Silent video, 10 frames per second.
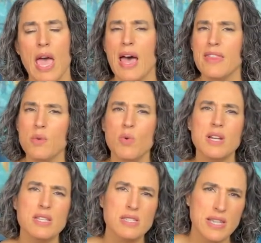And then one
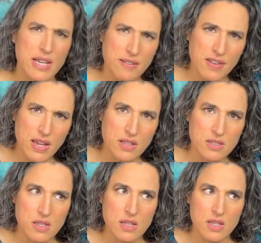of the side
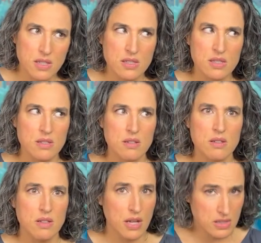effects is
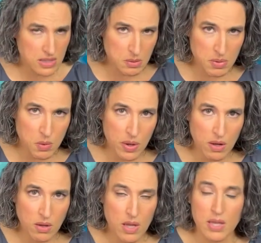not sleeping well.